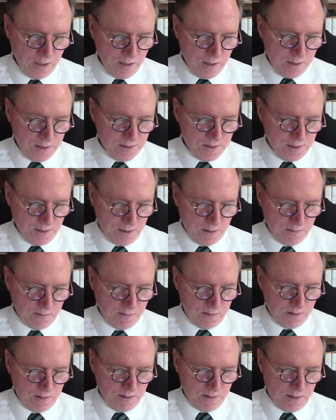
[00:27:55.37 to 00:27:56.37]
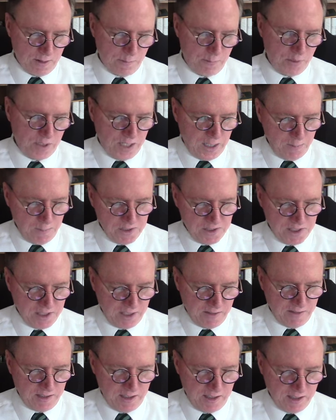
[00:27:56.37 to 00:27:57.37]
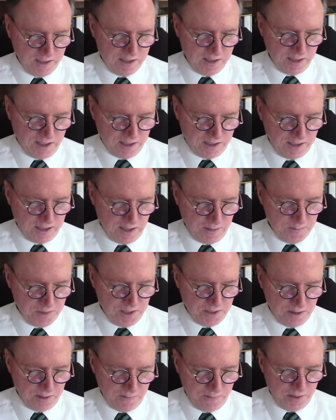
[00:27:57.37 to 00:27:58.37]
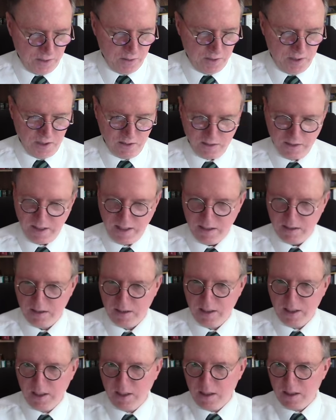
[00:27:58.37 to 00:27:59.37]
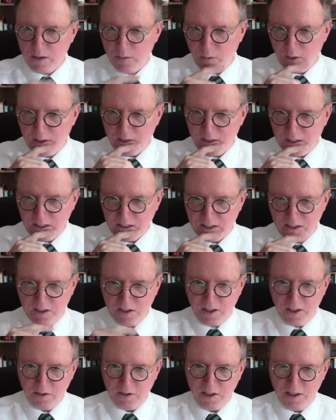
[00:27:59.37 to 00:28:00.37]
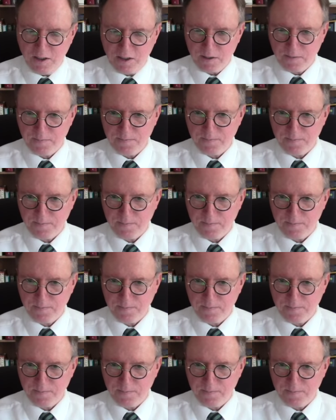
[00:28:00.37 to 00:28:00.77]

So the primacy of the intellect comes into view here. Now, the one thing to note here